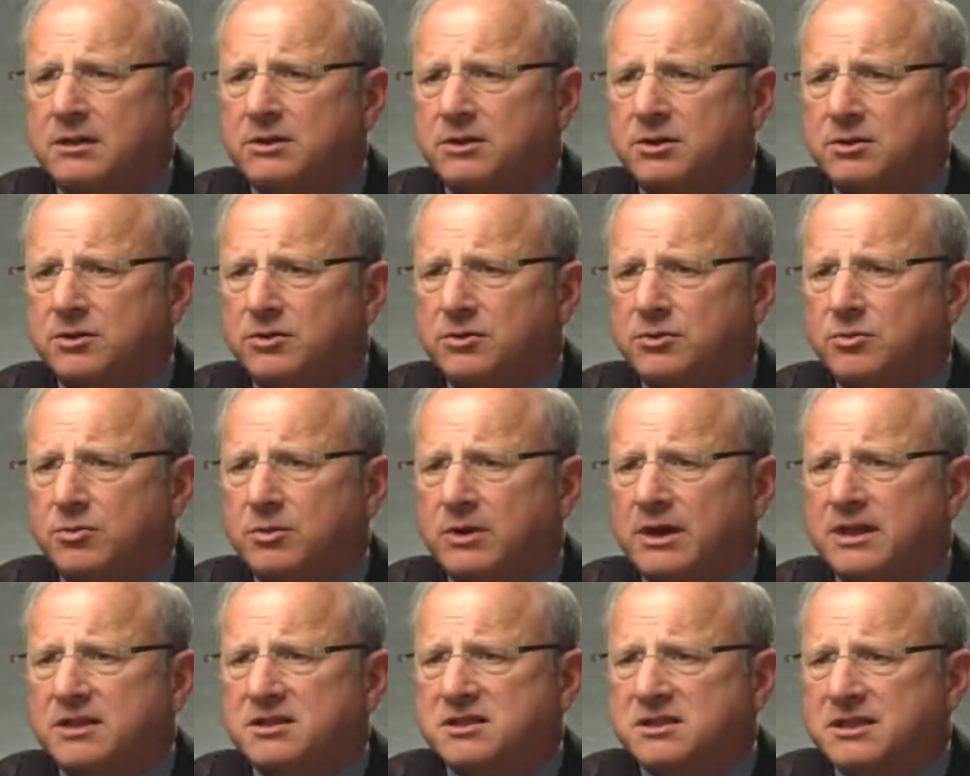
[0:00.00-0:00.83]

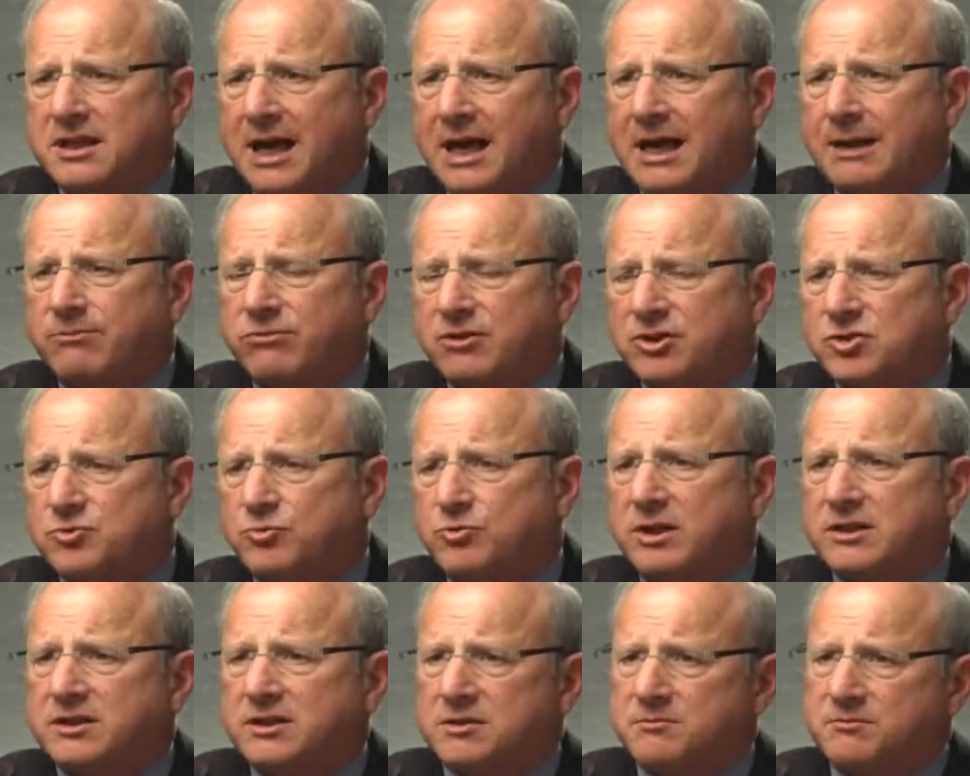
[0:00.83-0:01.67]
to establish
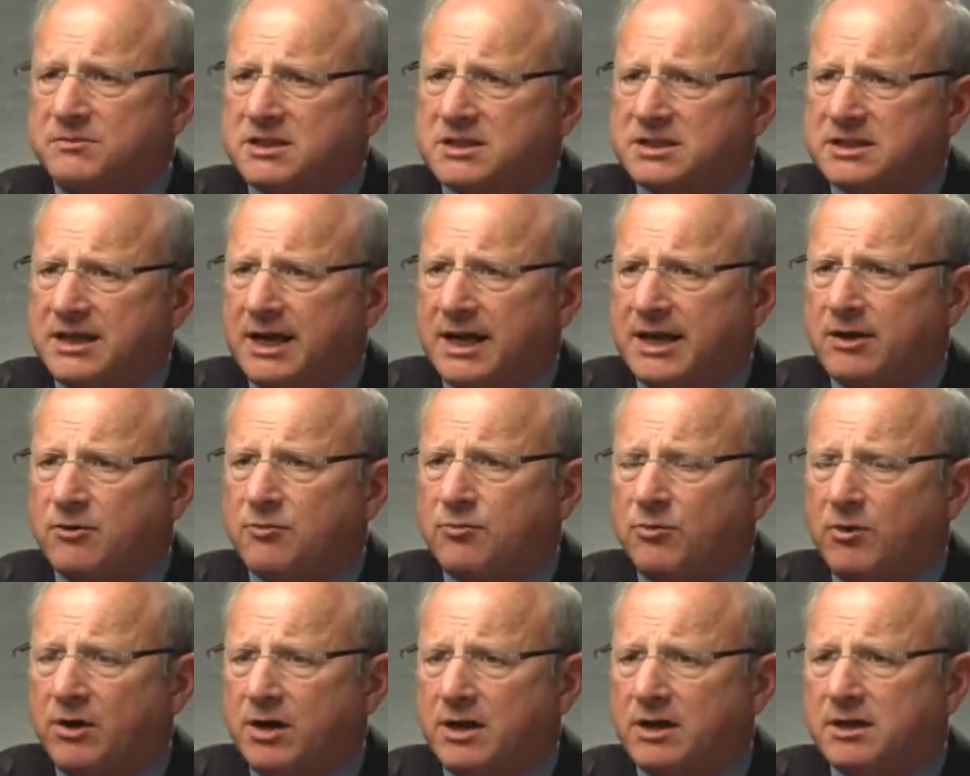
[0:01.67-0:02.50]
what the mistake
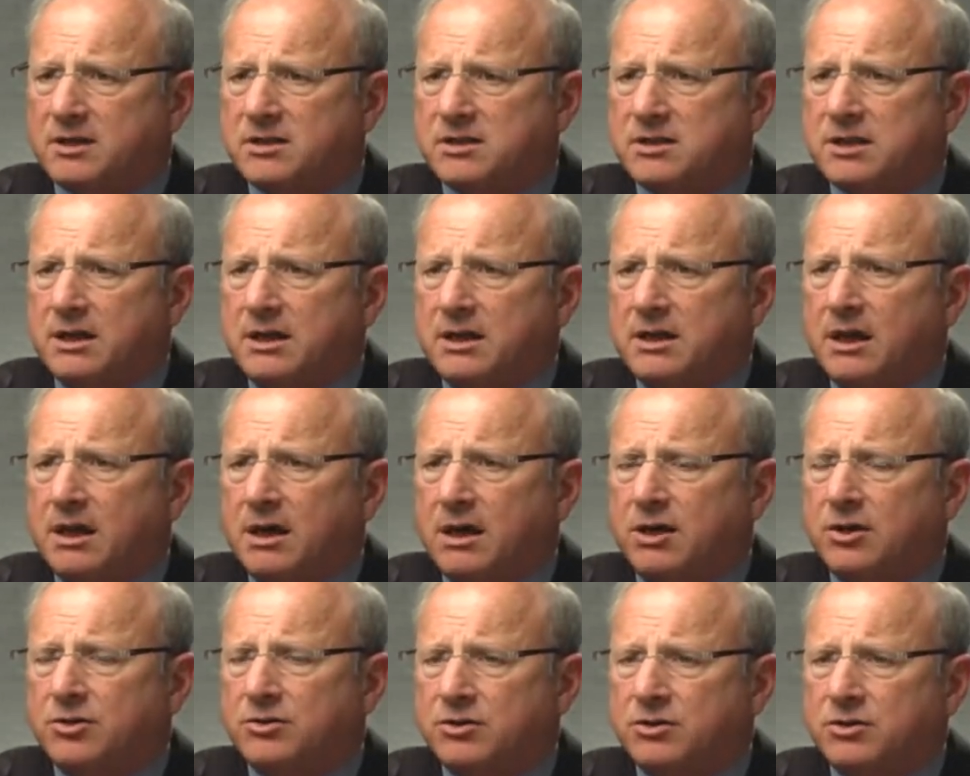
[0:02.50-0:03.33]
was
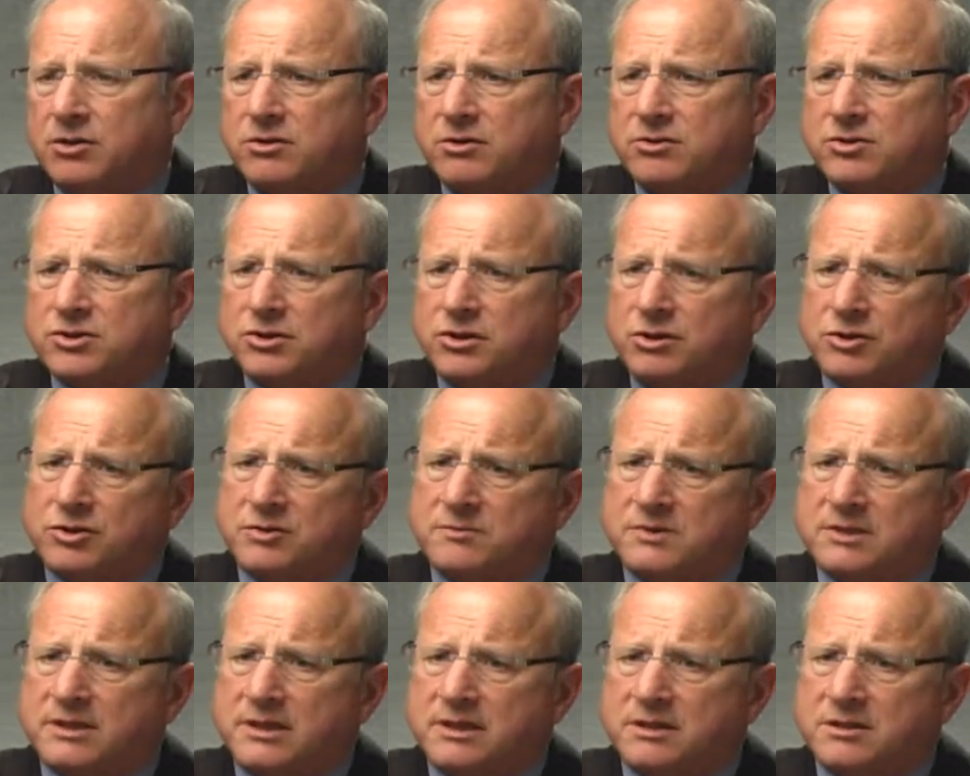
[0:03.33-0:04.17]
under those
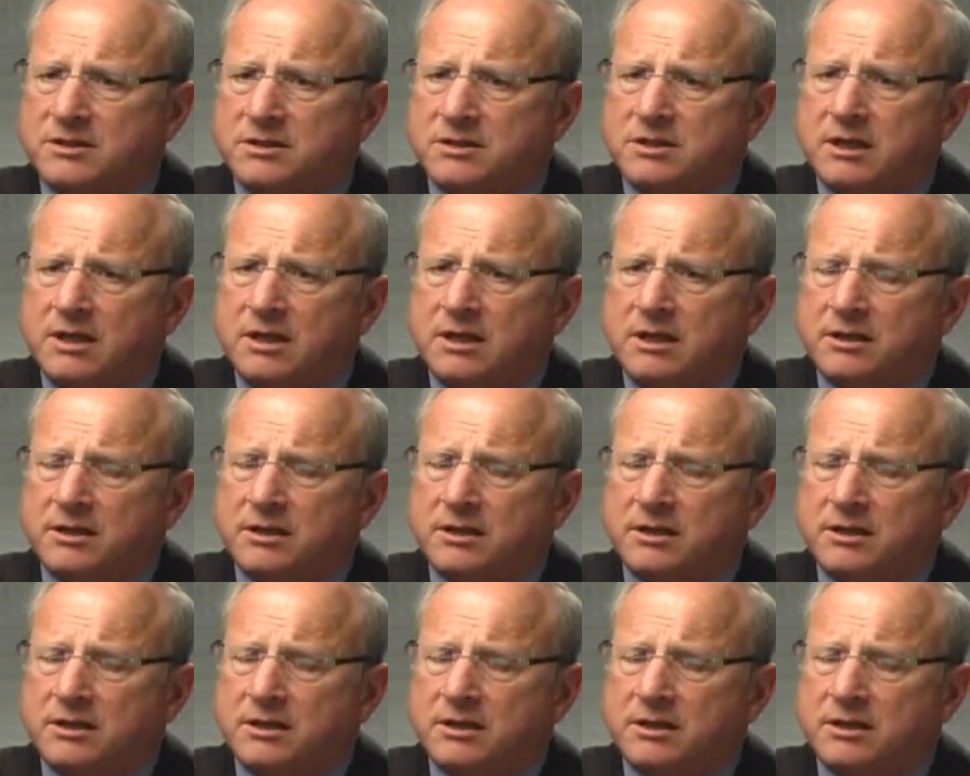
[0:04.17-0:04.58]
circumstances.